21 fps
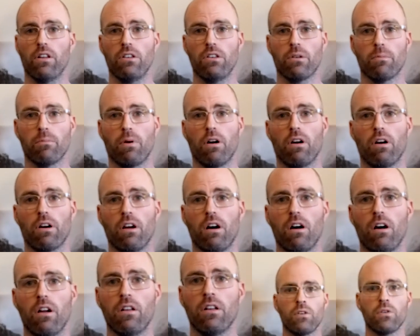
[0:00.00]
that you can park
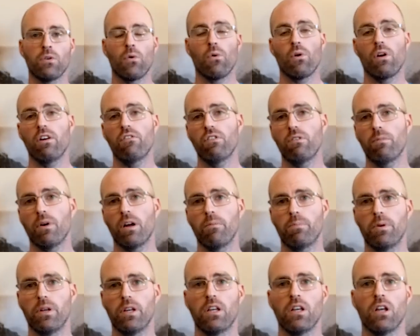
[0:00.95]
on? Whatever it
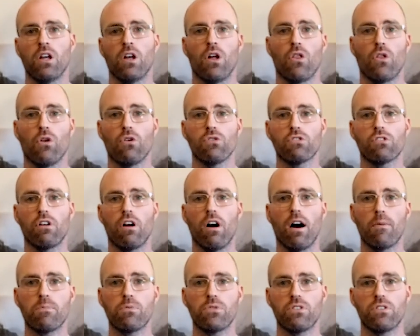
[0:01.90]
might be, those are
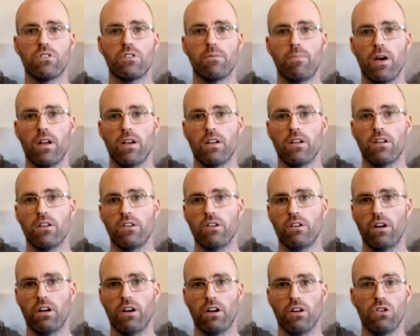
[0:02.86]
options depending on your
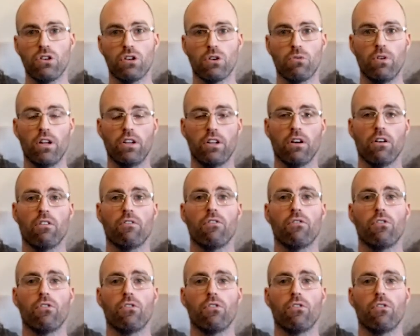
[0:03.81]
area. You can rent out